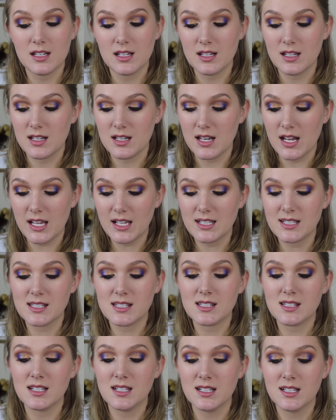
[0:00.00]

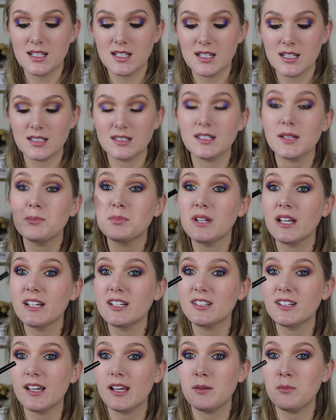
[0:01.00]
NYX lip
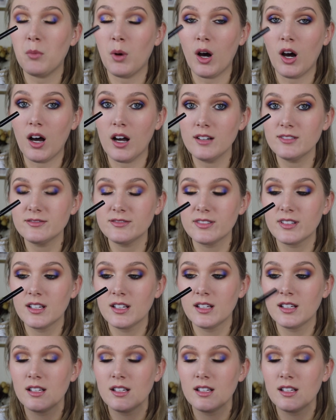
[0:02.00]
liner in Mauve,